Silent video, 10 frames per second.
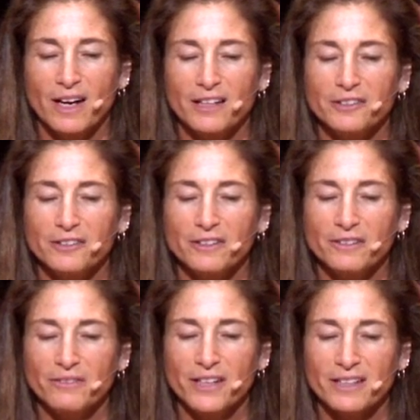I should
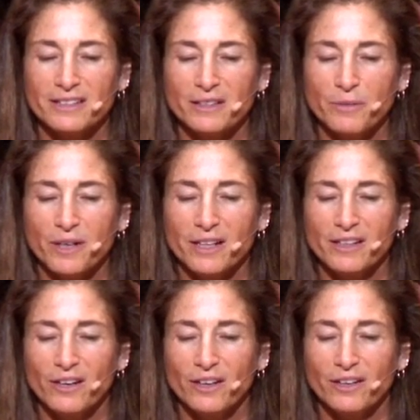confess that when I
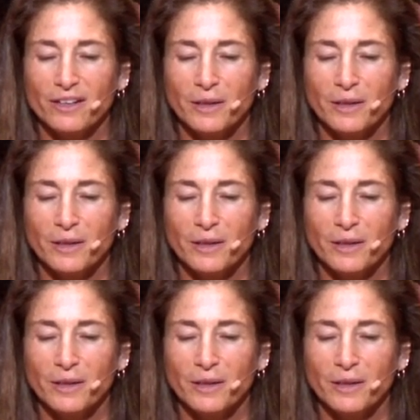garden,